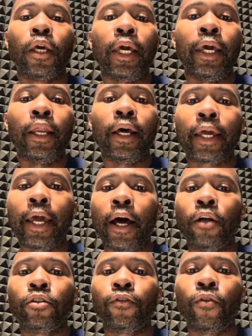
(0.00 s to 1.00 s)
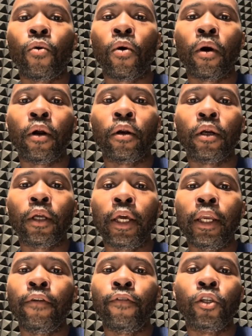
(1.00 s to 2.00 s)
It accounts for
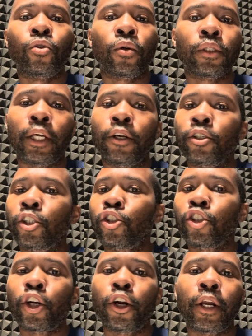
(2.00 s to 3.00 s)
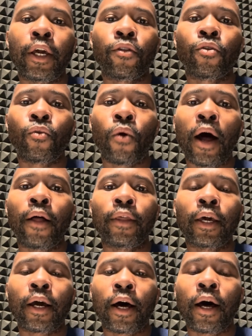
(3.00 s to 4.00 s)
individuals that are just churning throughout the
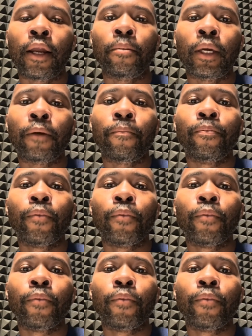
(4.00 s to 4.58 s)
economy.